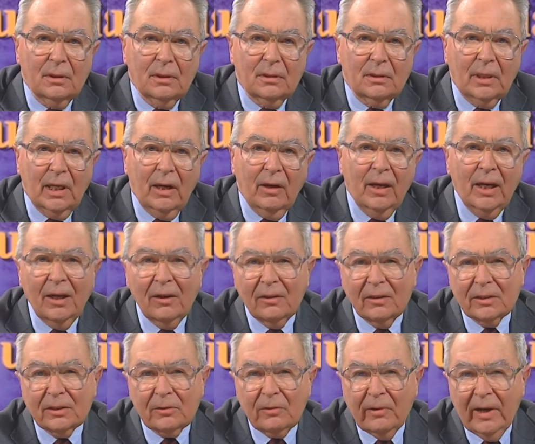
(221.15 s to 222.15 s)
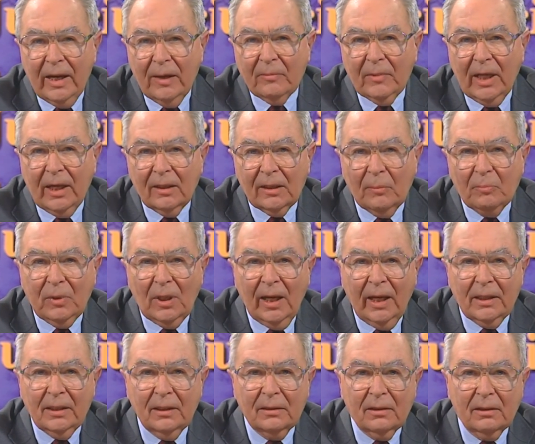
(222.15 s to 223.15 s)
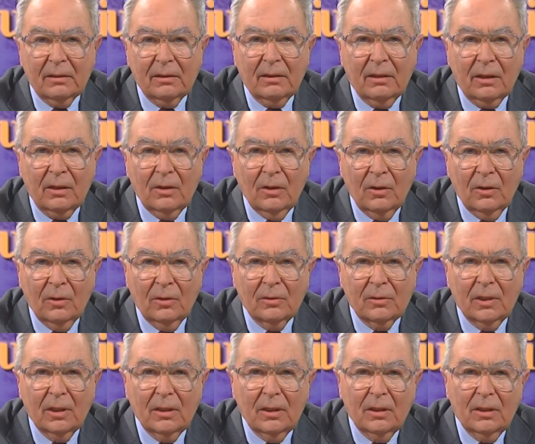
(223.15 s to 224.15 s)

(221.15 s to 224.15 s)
Now, how is cram down applied under the code